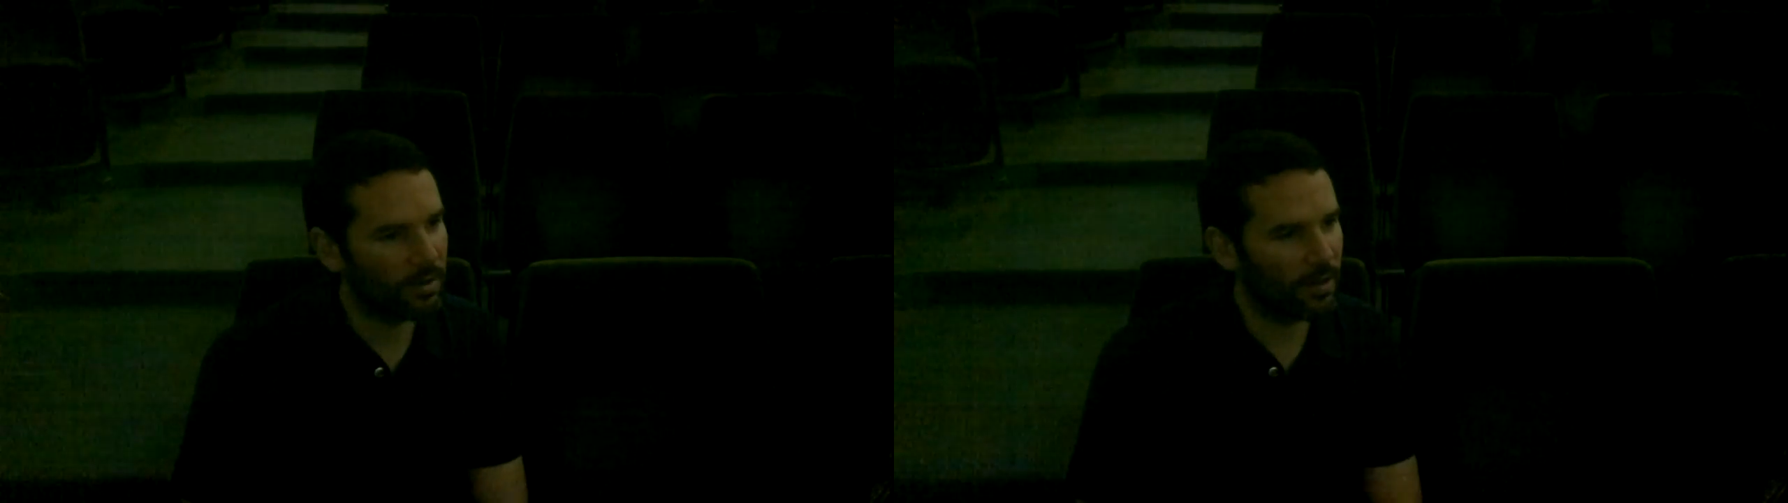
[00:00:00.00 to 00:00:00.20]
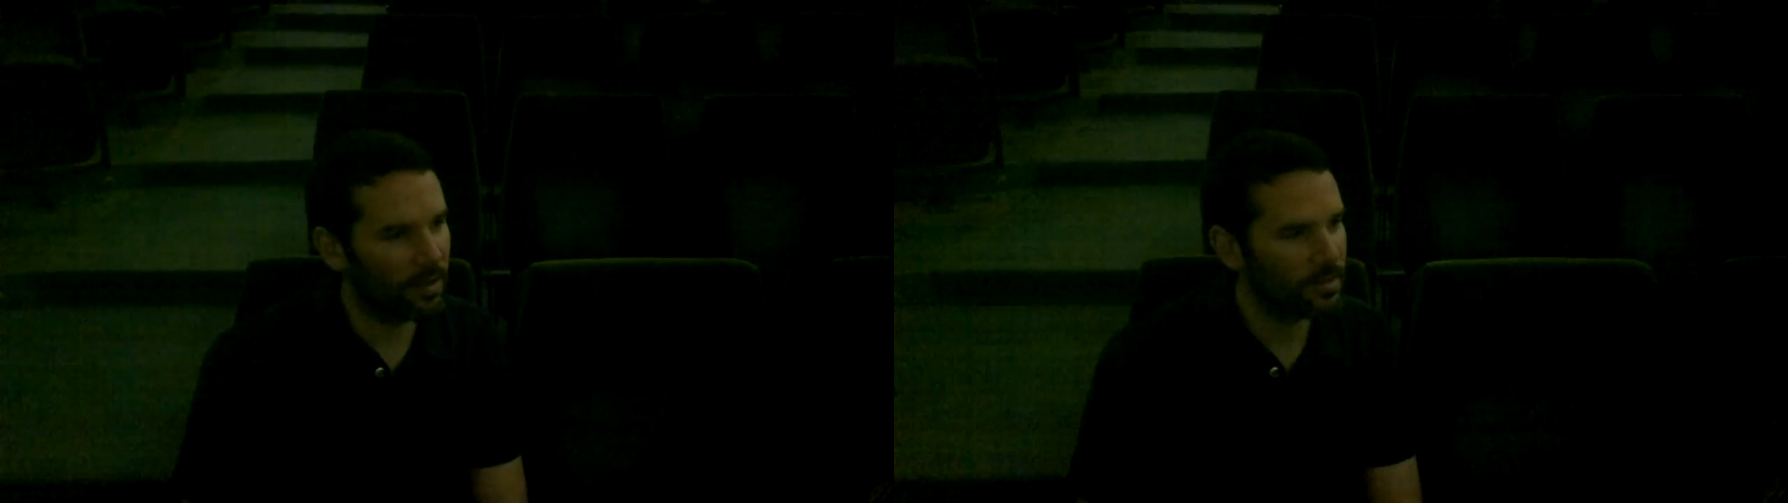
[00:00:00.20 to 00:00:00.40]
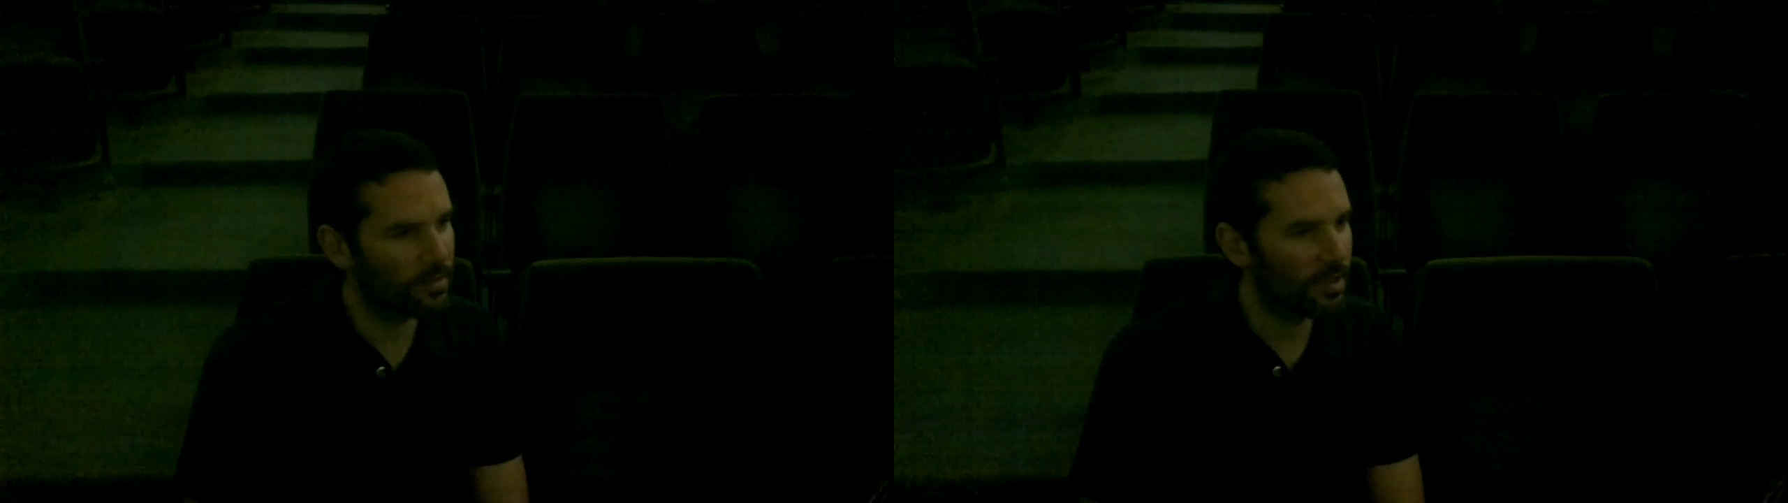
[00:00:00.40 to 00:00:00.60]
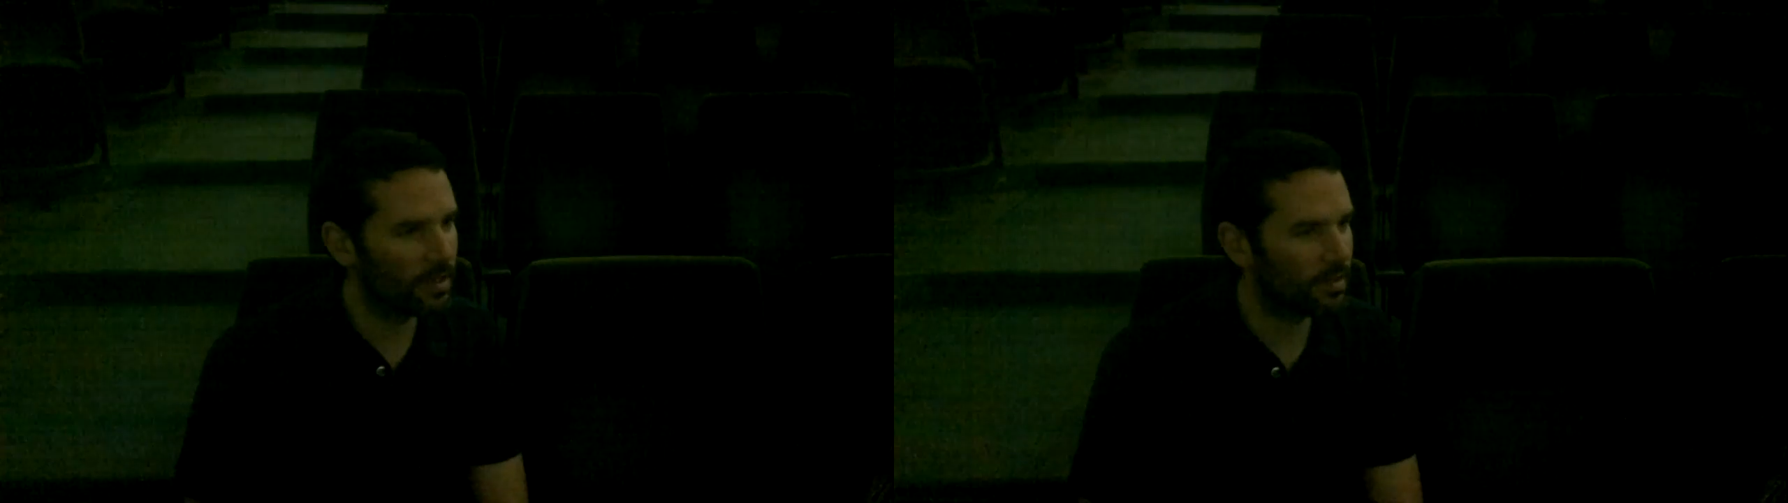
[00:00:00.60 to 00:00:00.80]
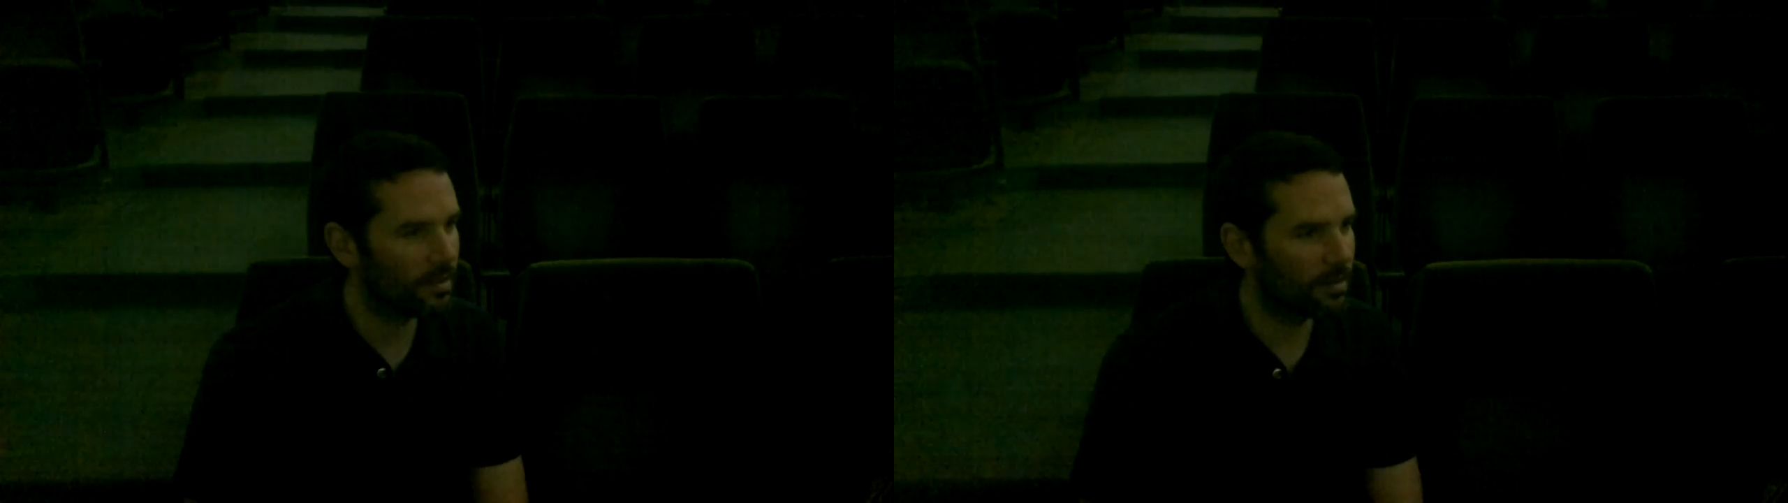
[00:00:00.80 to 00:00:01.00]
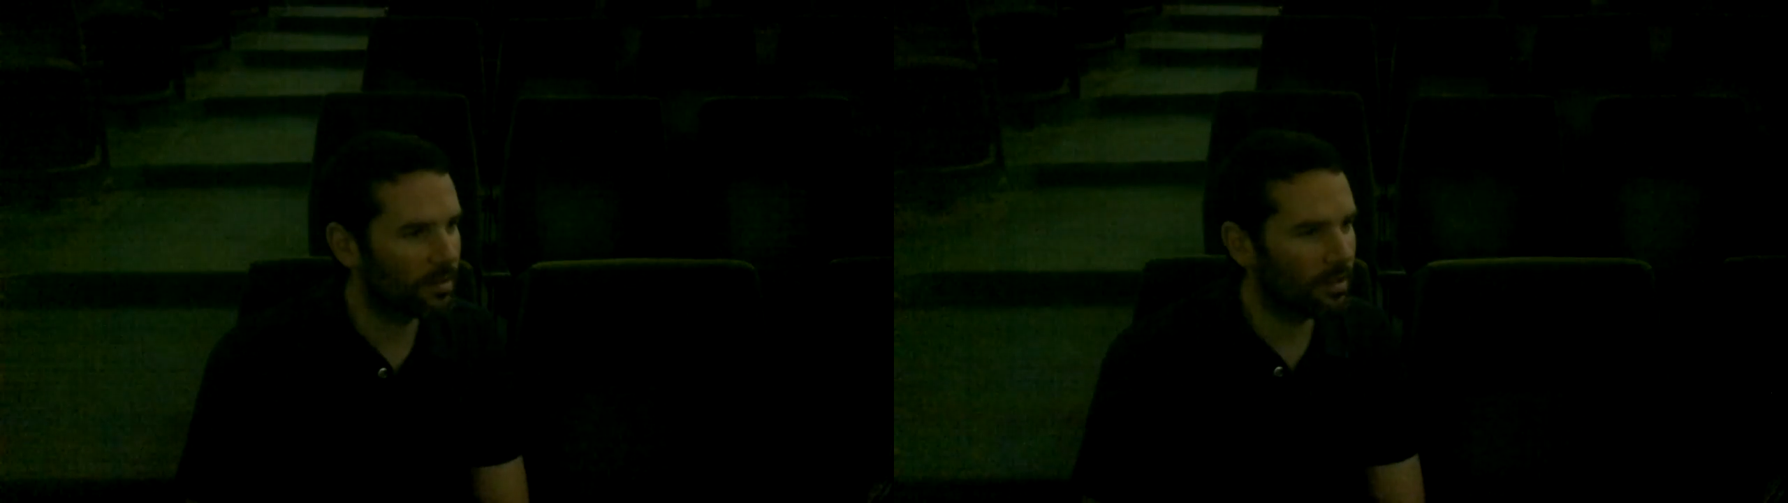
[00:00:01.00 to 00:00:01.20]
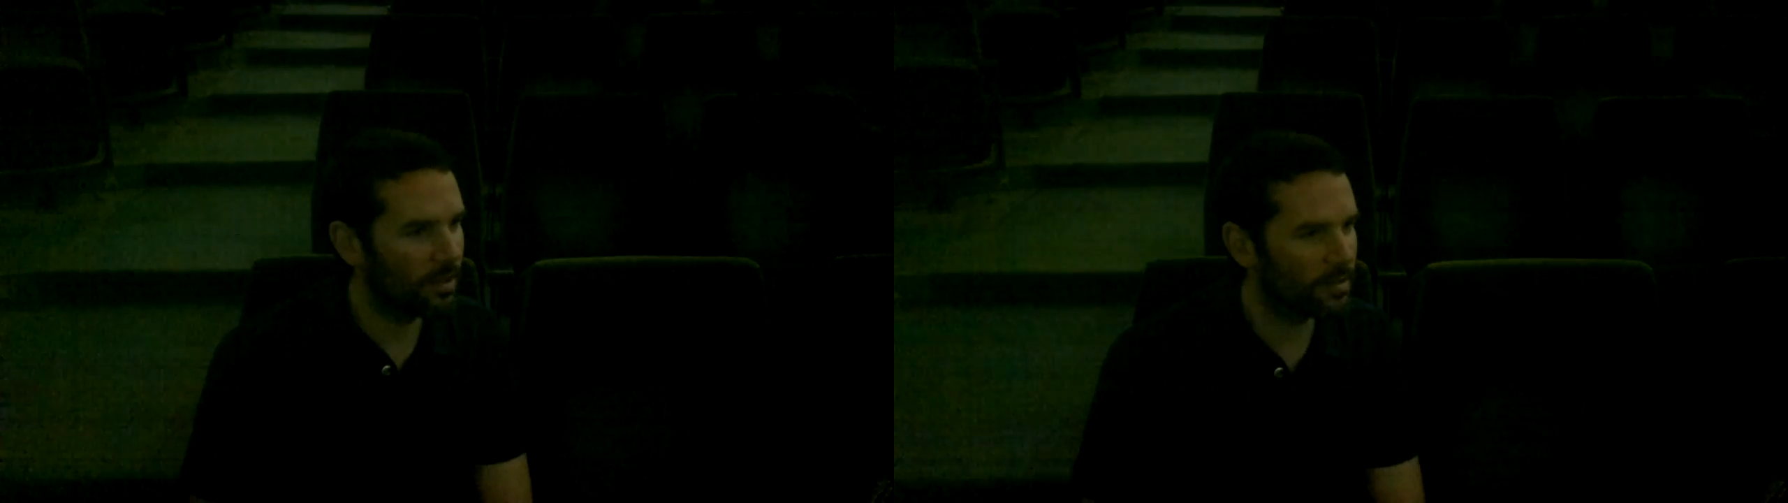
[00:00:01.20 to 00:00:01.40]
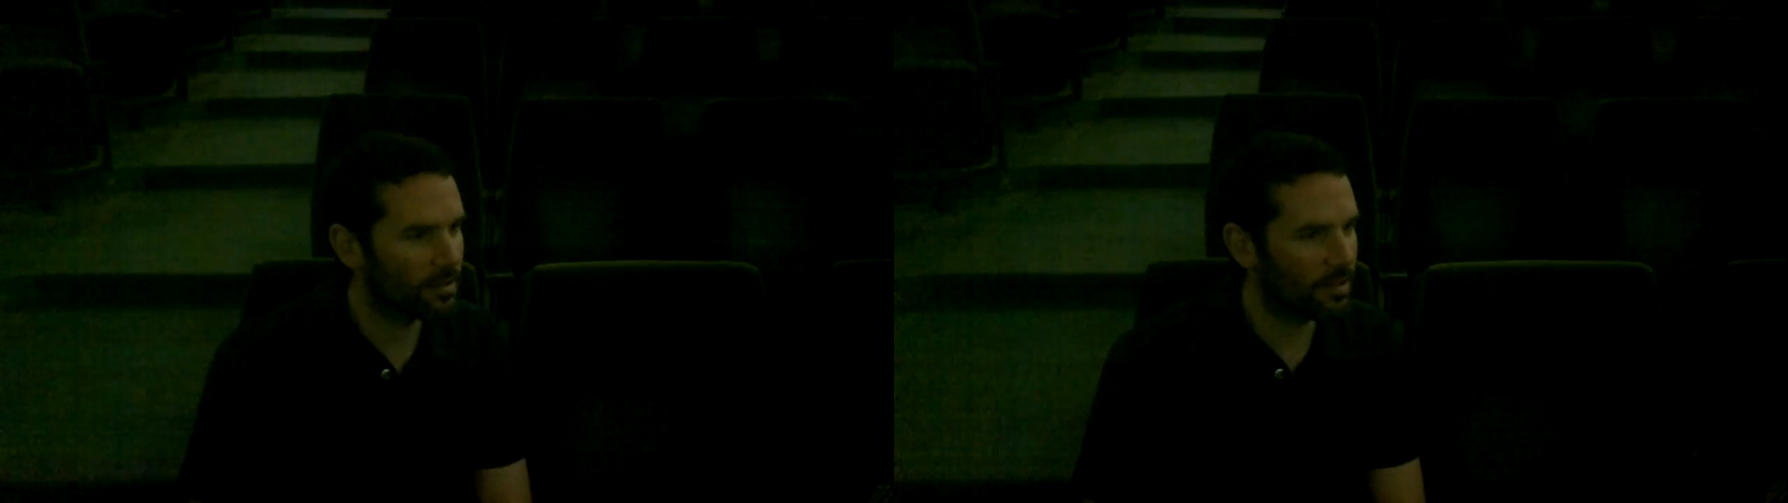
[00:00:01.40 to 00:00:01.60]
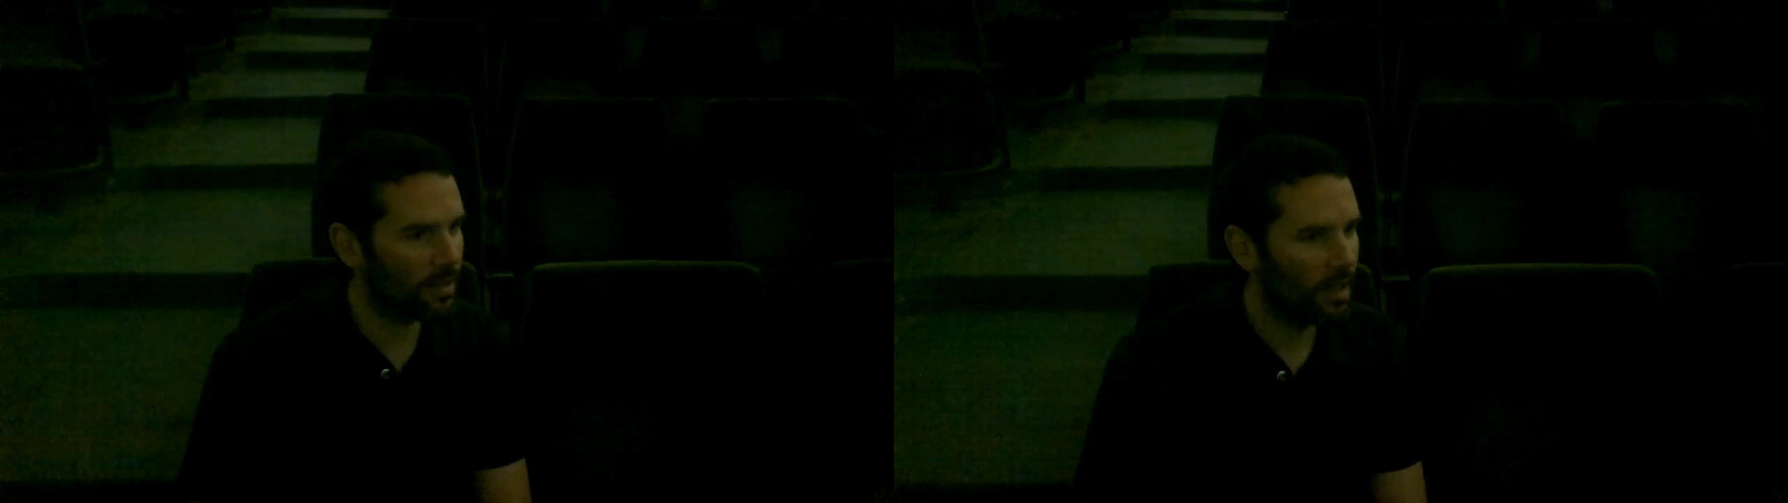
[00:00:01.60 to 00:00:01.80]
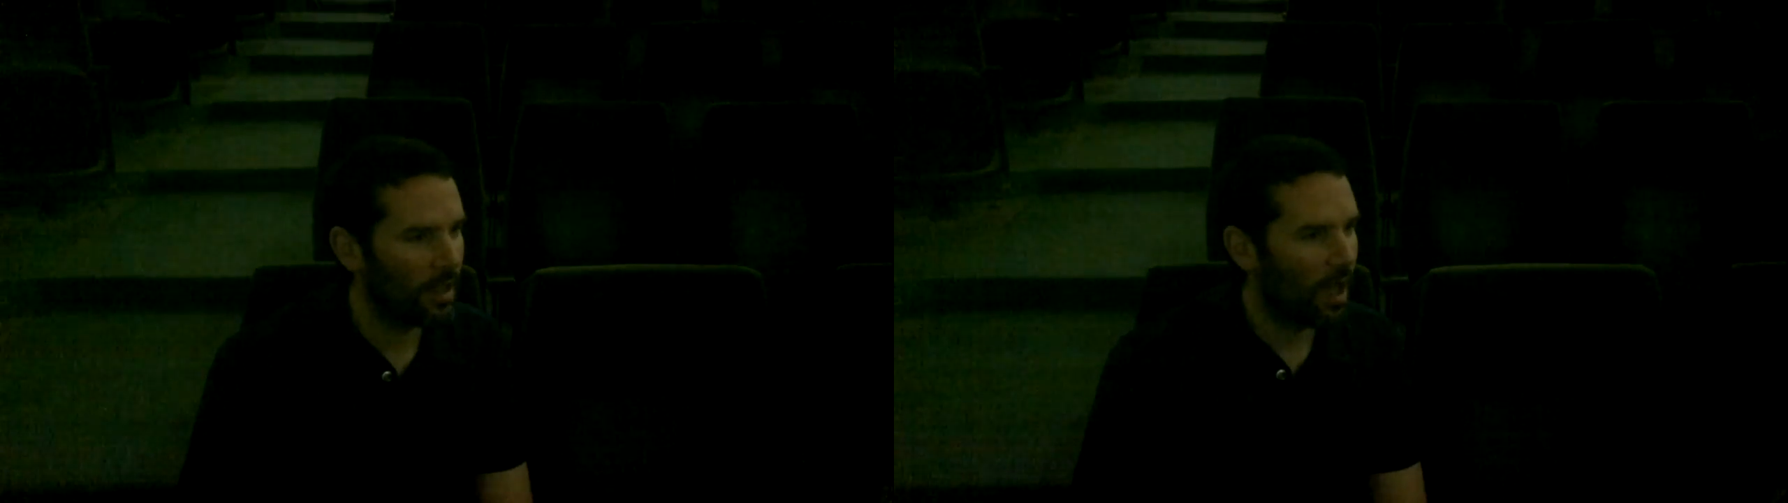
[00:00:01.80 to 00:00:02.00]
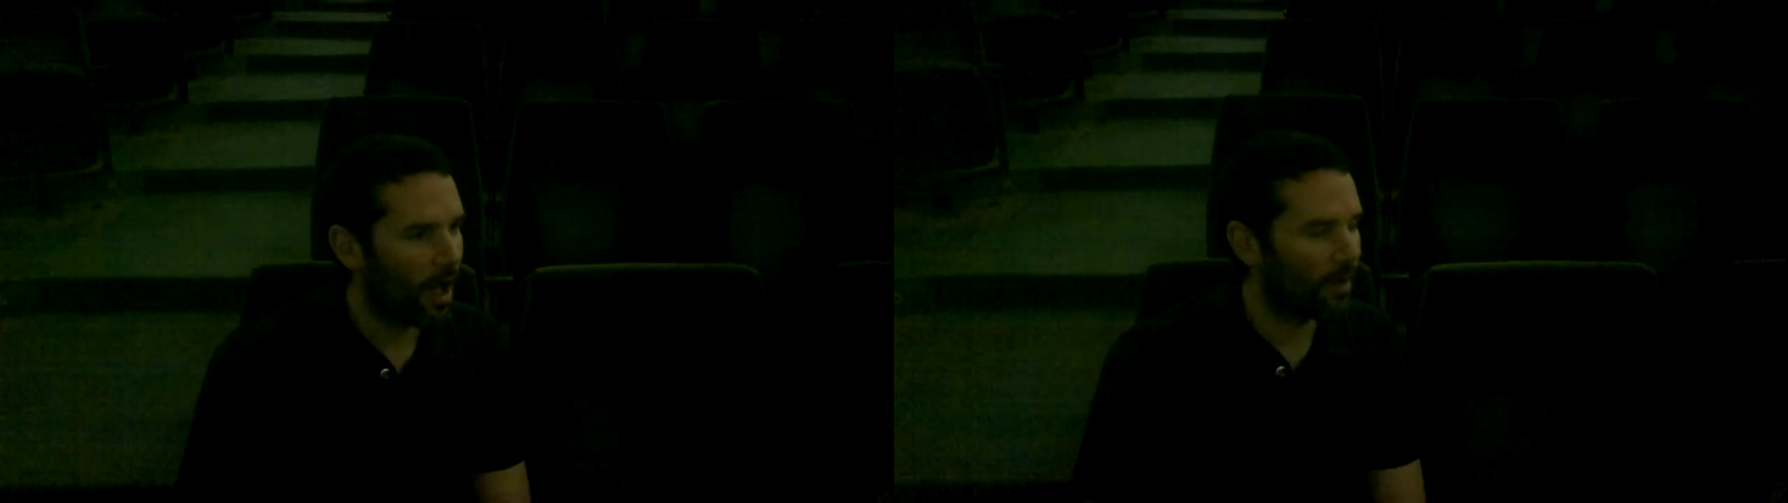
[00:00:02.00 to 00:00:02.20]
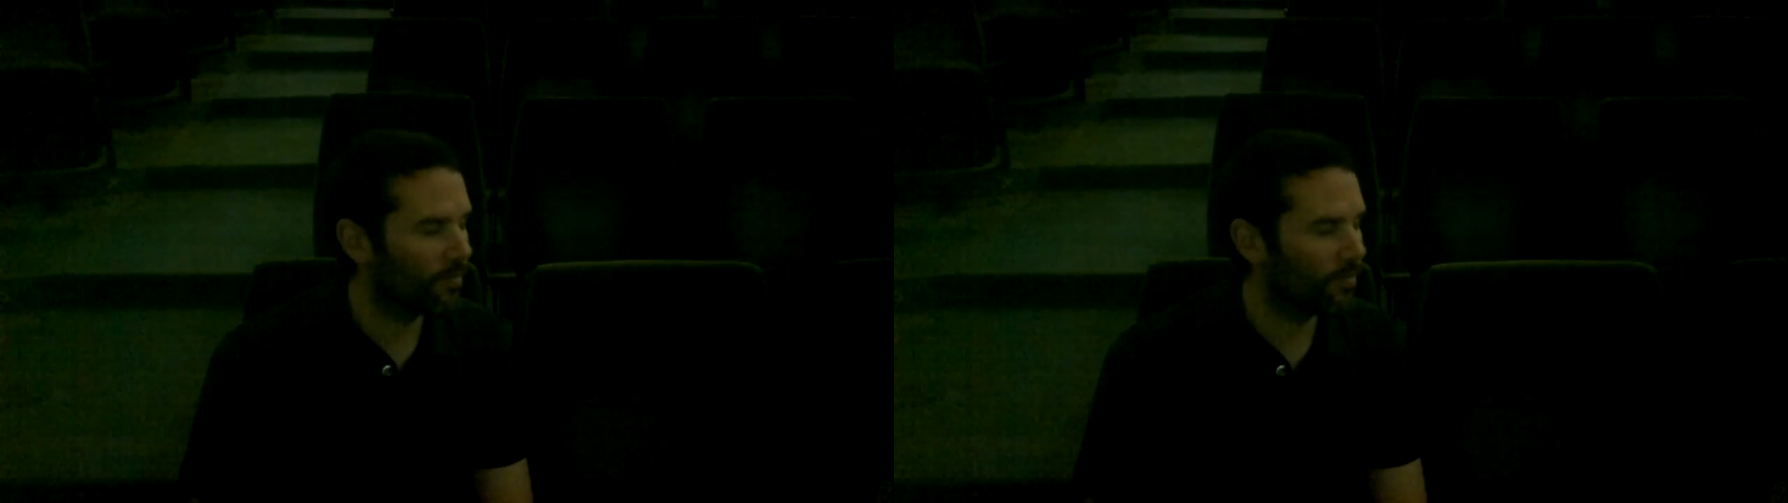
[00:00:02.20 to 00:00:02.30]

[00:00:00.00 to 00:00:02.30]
God, it's a really, I